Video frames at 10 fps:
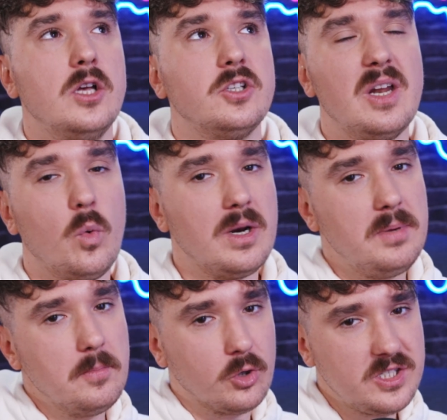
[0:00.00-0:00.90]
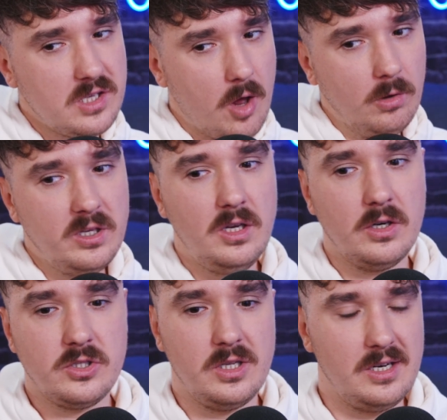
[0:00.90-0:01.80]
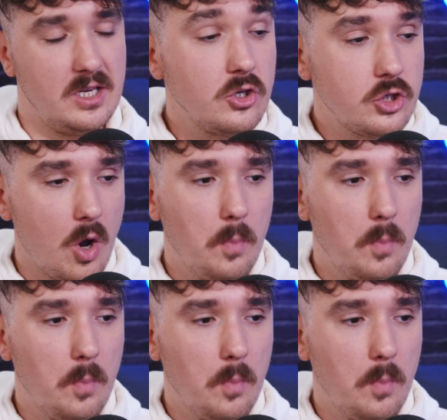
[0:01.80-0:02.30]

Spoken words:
So they want to be more subtle here, so they didn't show.